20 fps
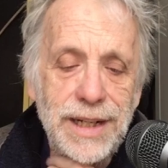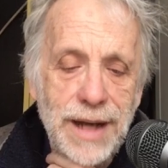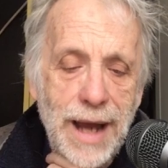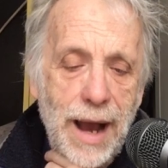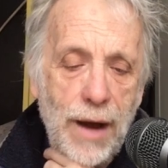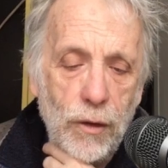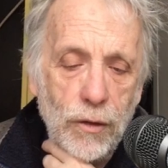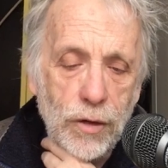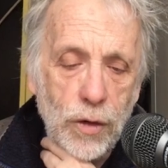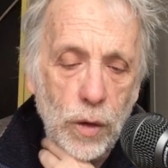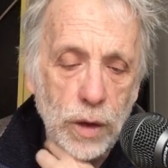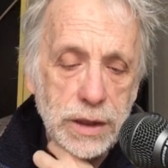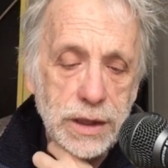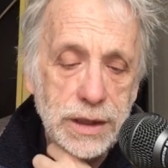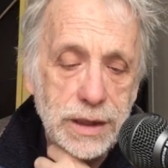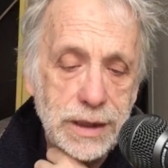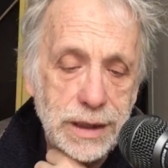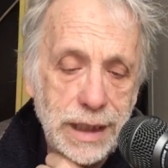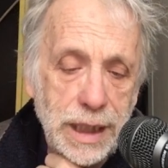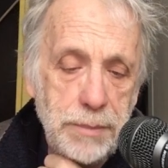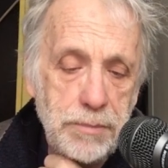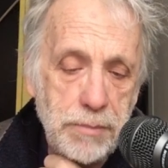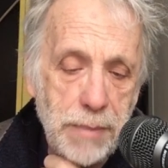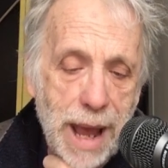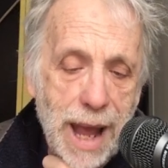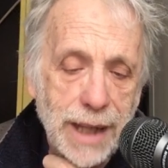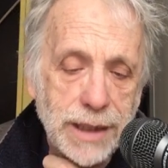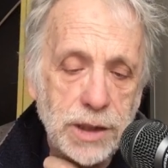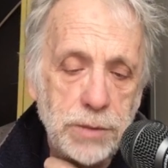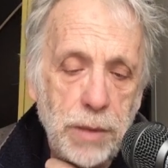now, of course, is to get
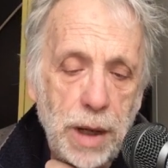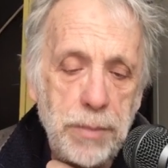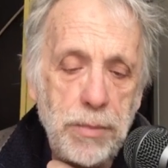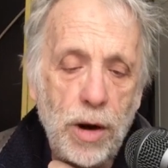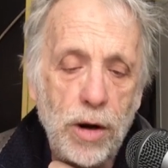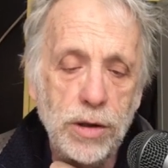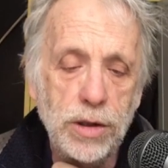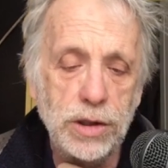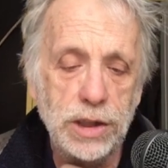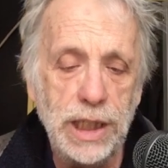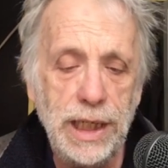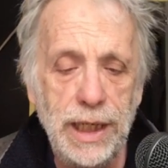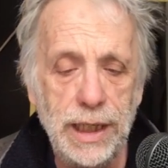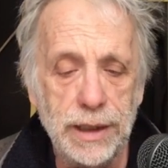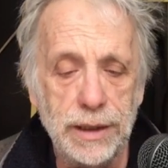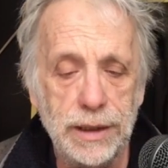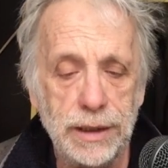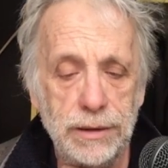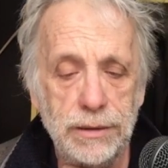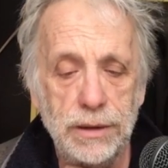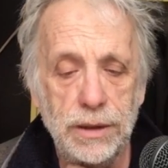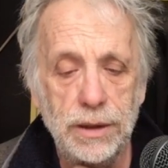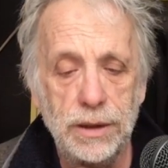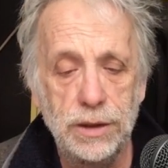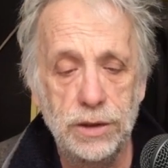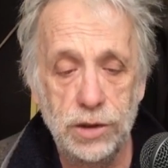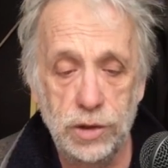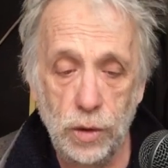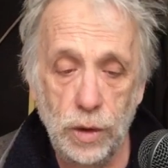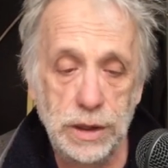back to my partner's hand, and
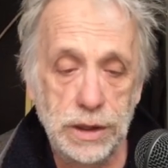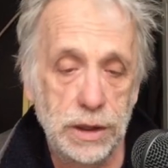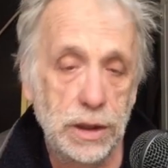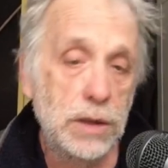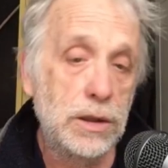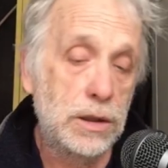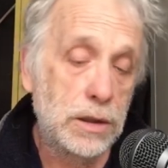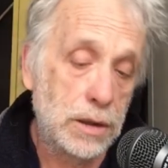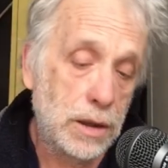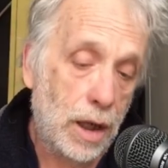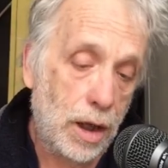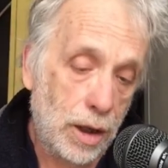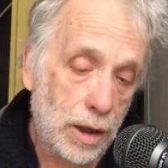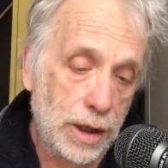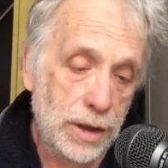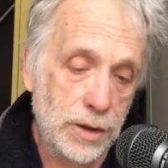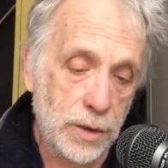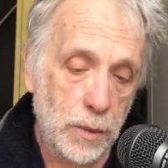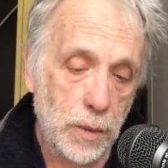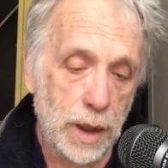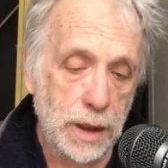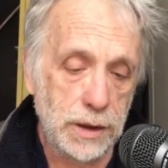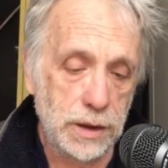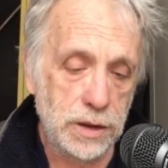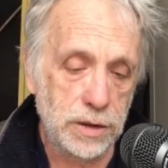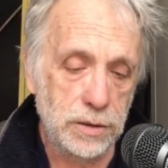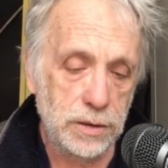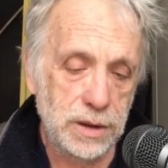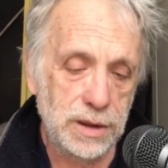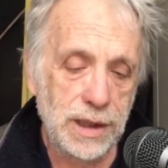the choices are in the red
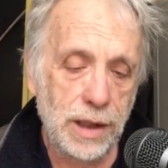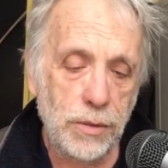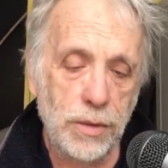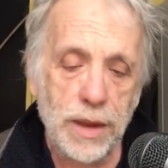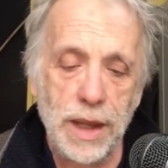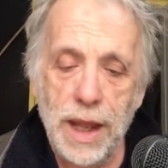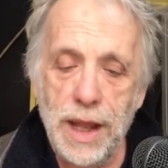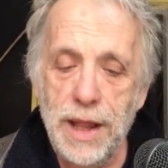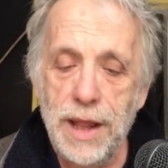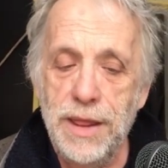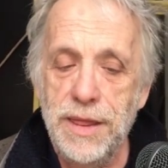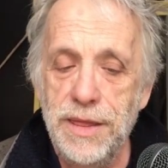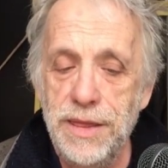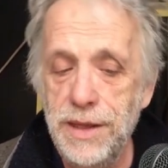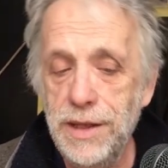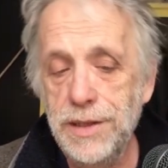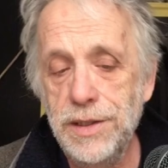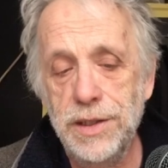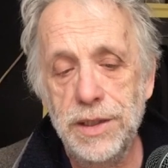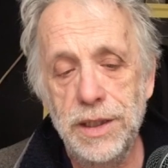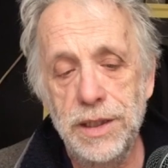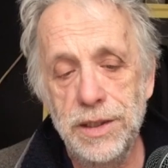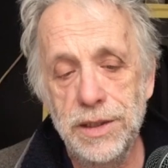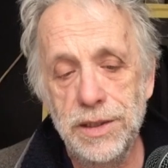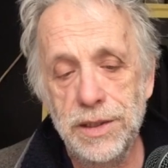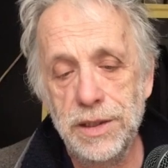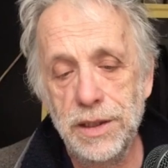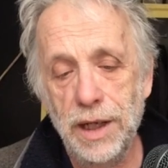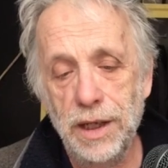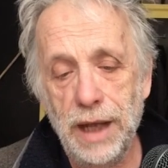suits. Now, this
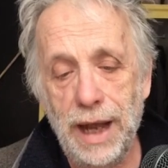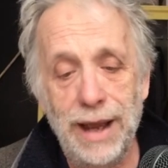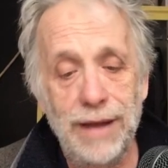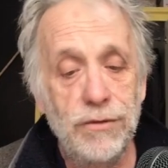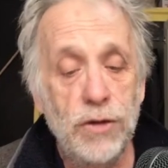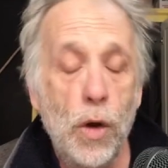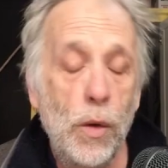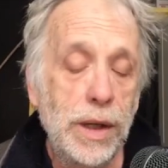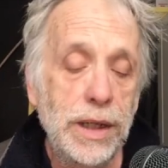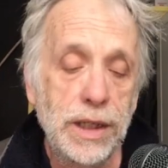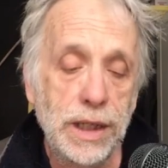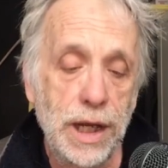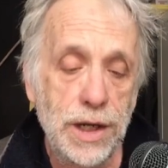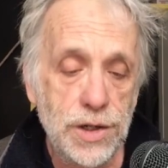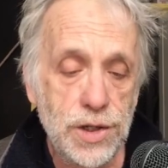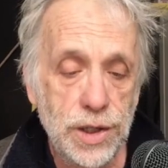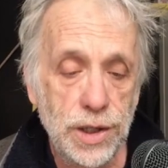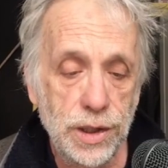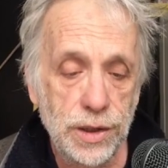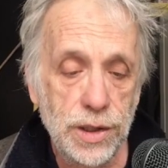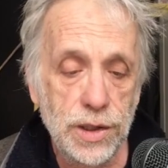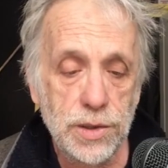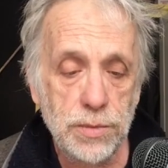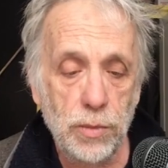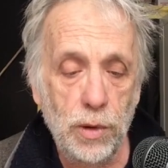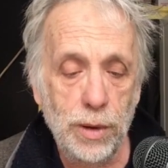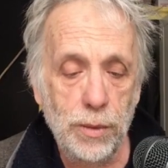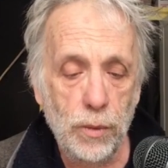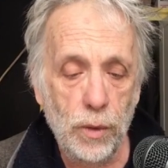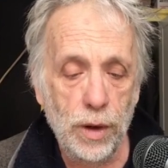is, I have no indication at this
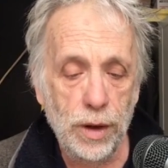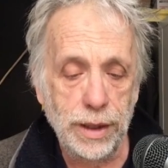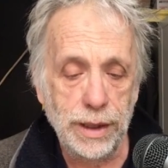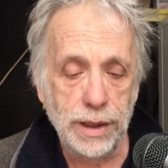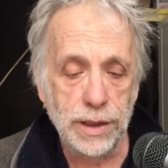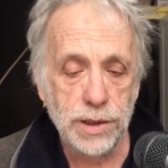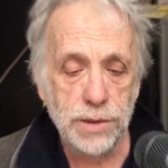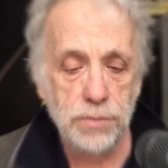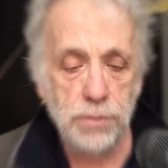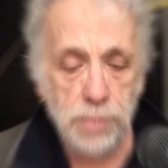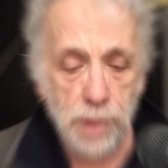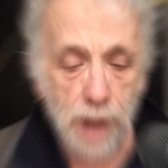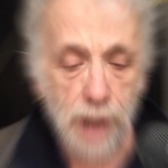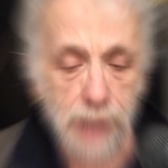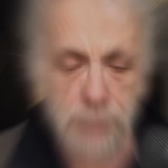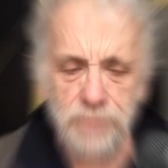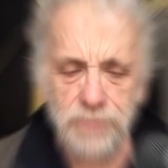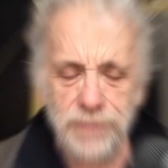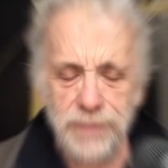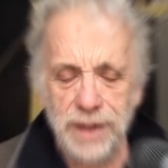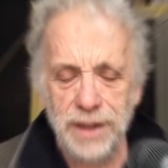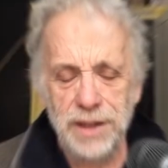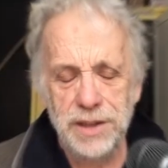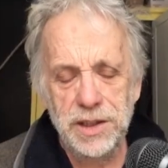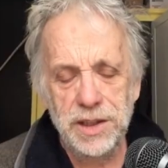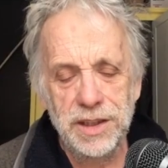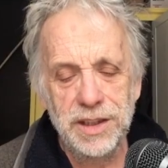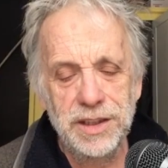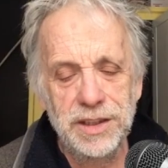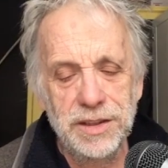point where it is, but
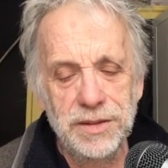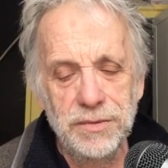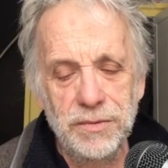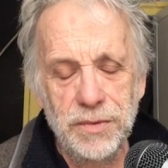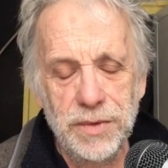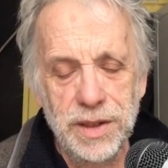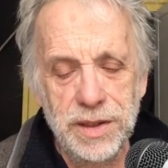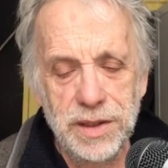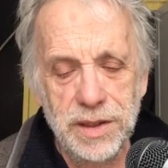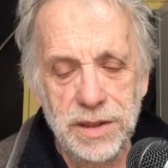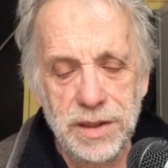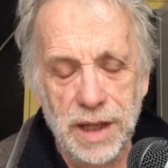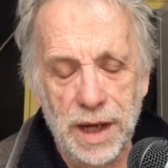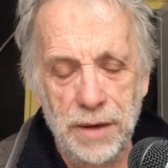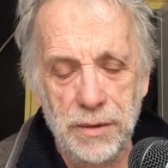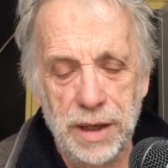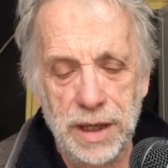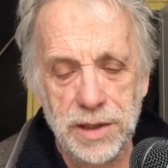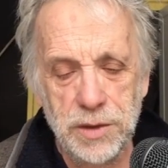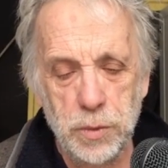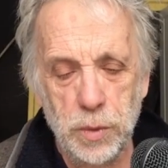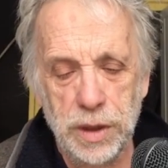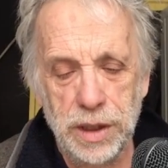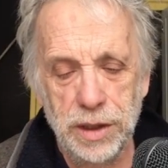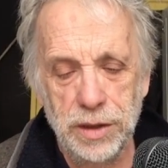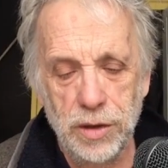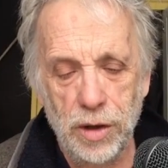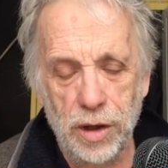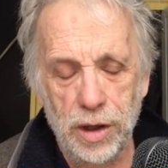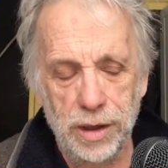this is, I guess we
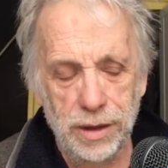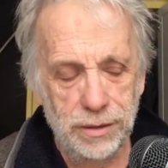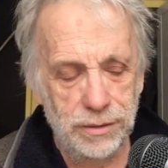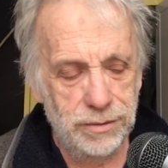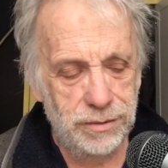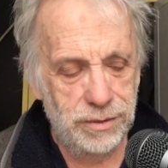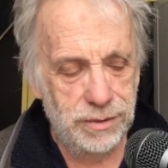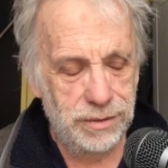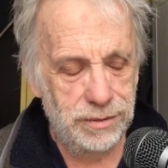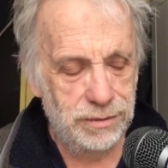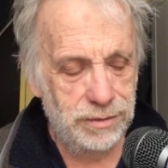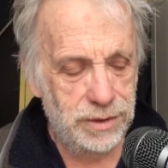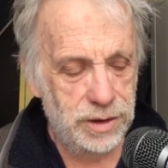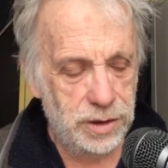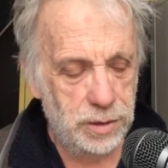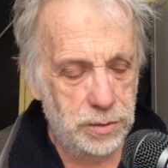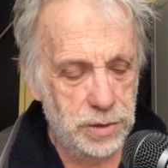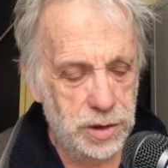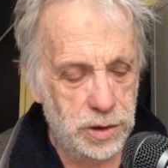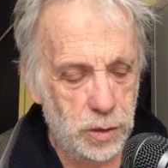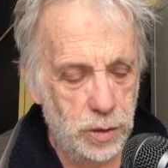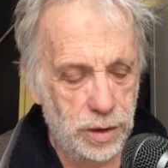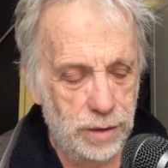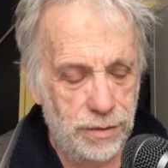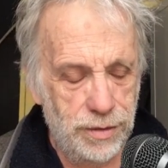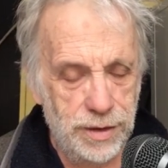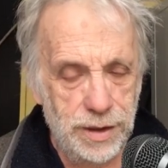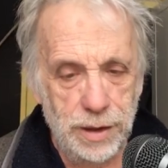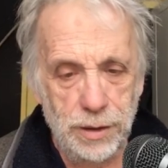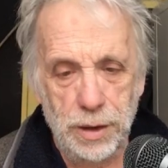could call some sort of
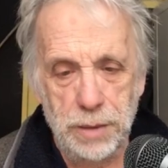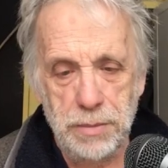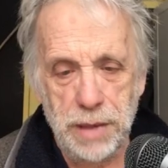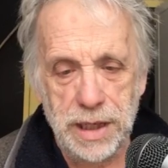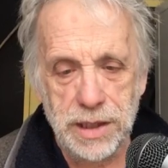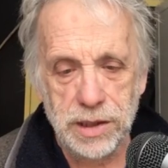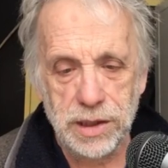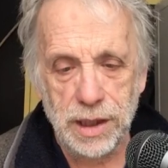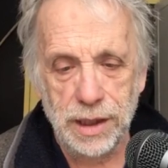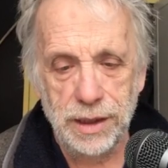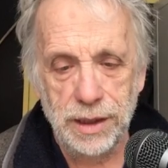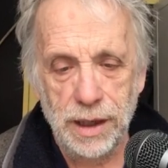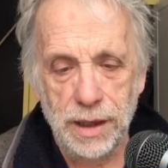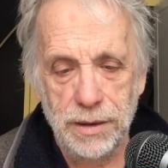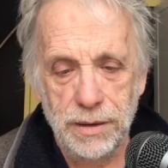theory based on